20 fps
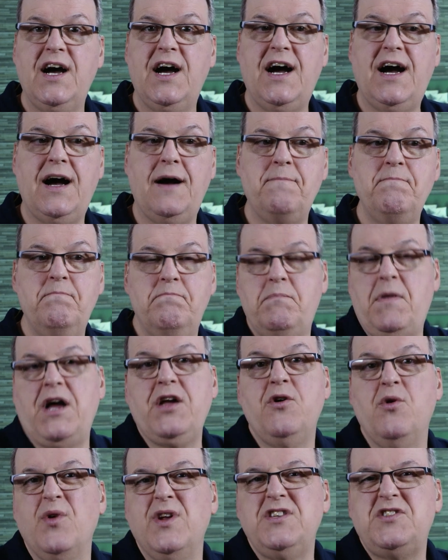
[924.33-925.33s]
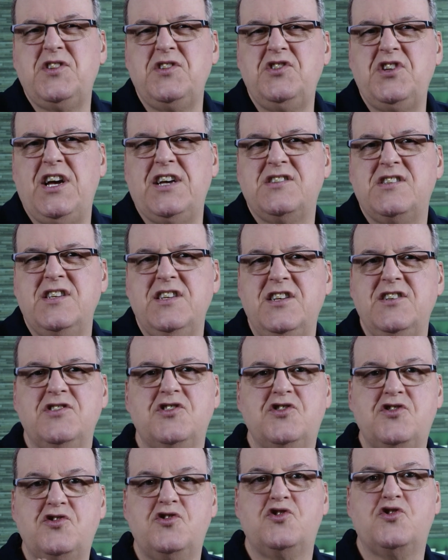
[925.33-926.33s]
My only suggestion
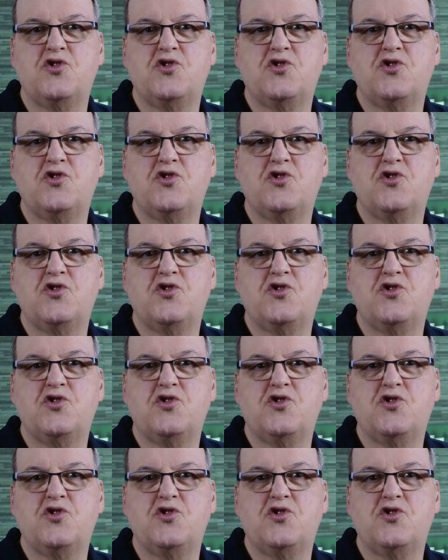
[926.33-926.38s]
is